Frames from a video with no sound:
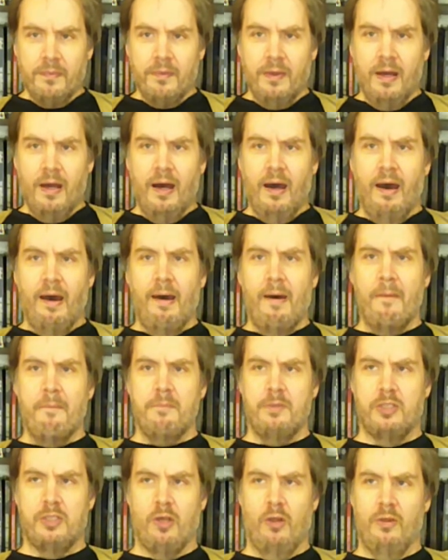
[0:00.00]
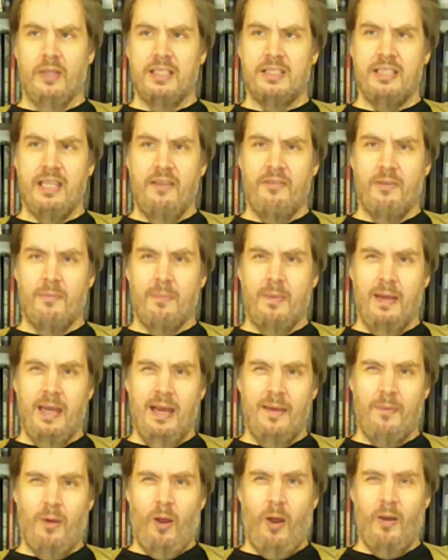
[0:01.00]
Um, so let's say if
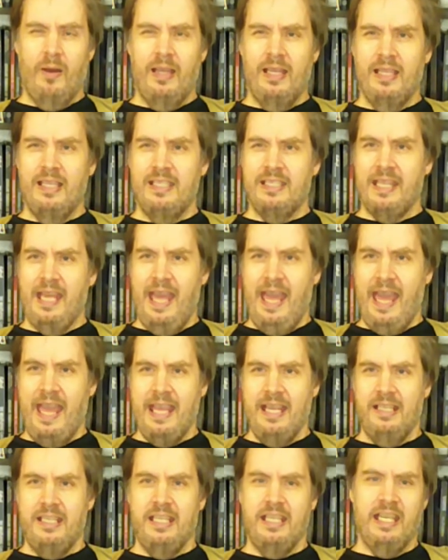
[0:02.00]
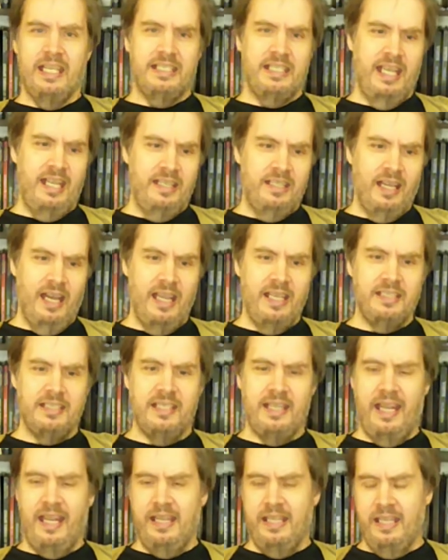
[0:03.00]
MR is 8, he gets 8 dice
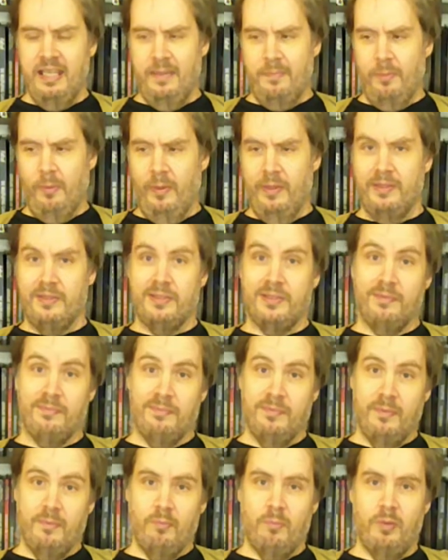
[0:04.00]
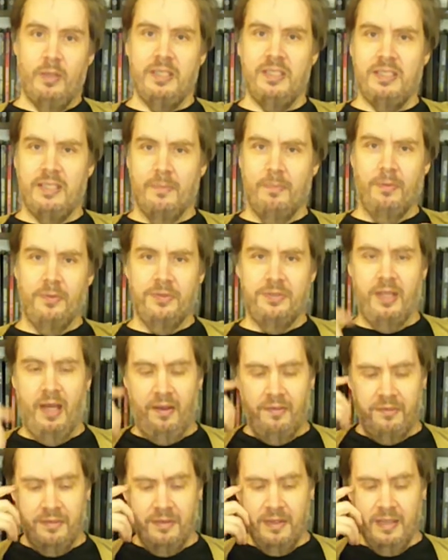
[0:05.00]
and 80 hit points. Pretty simple
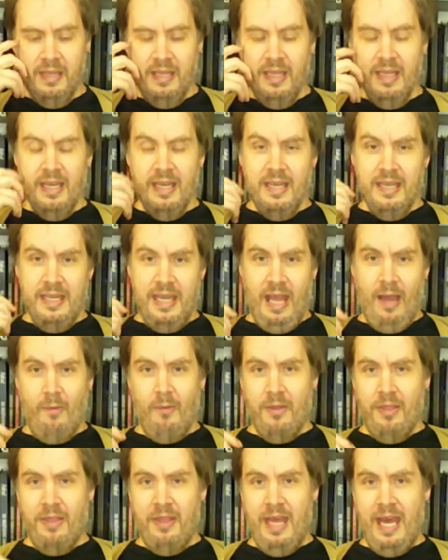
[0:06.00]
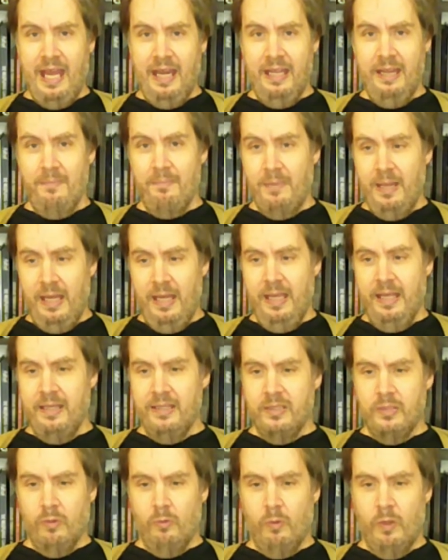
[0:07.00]
stuff. Now, with that in
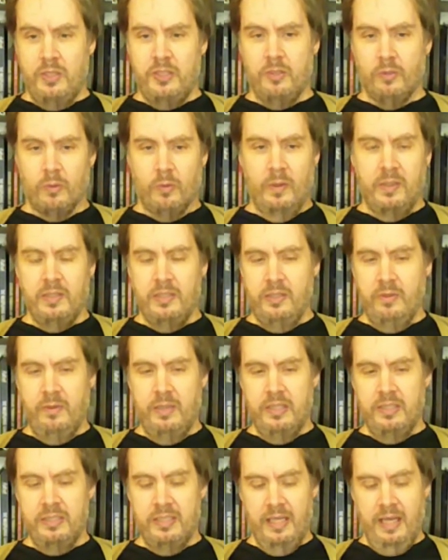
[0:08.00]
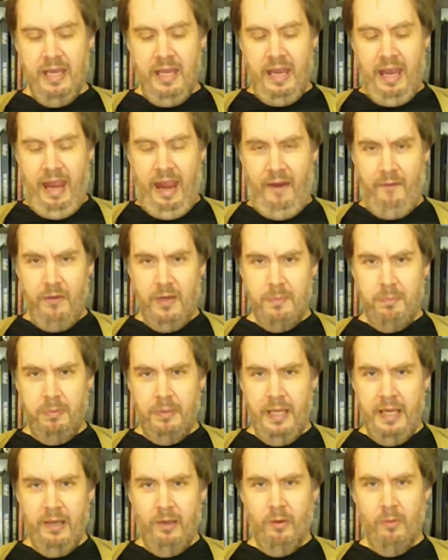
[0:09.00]
mind, what you're going to do is every
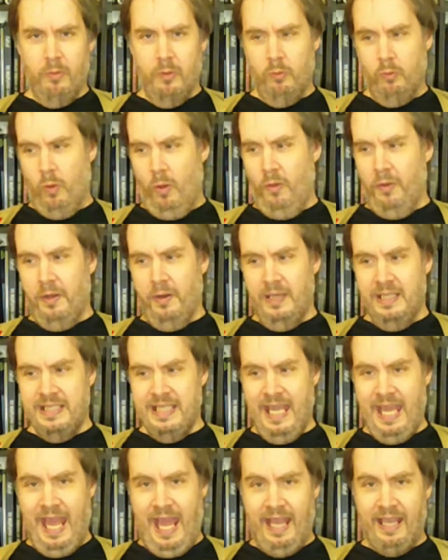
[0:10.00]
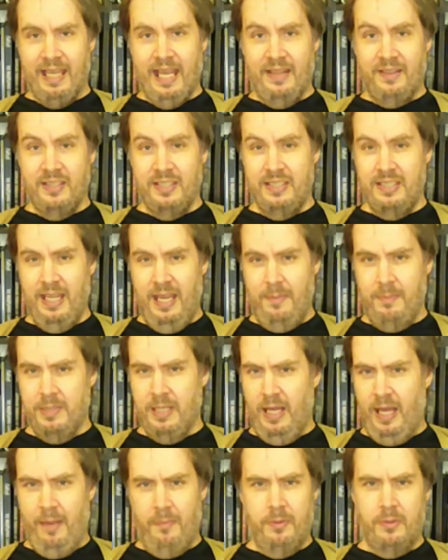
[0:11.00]
player would roll their attack at the same
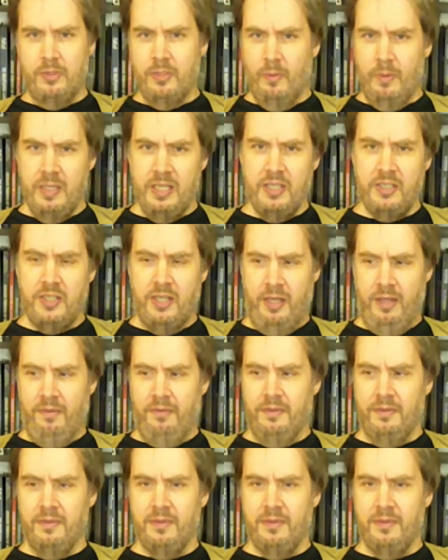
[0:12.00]
time. There's no initiative.